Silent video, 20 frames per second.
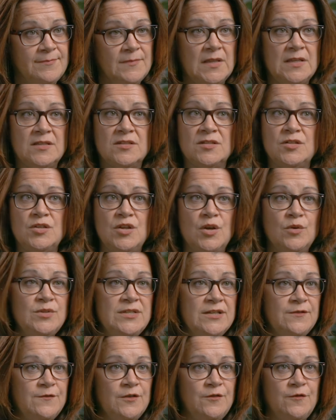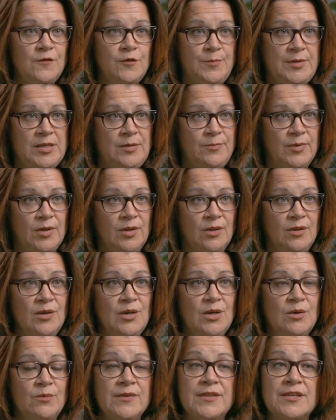It's no different for people
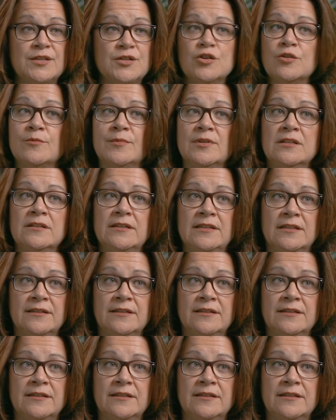with a terminal